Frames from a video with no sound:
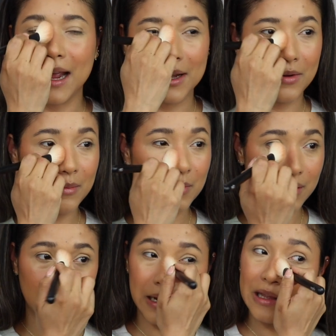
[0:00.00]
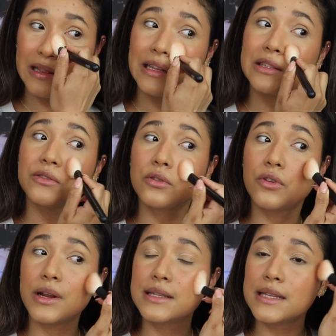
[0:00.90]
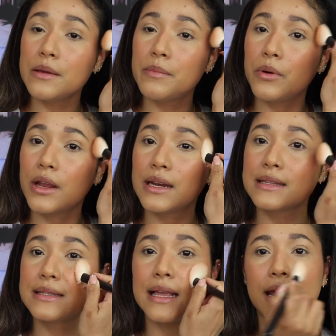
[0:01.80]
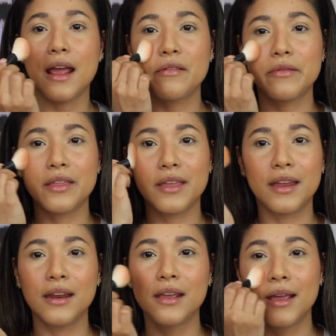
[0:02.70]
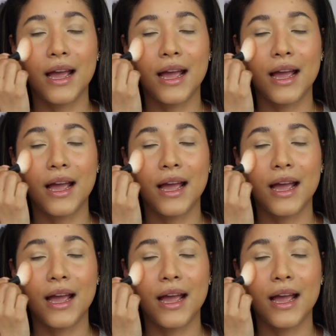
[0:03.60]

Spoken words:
I know I'm looking a little crazy, but we're gonna set everything.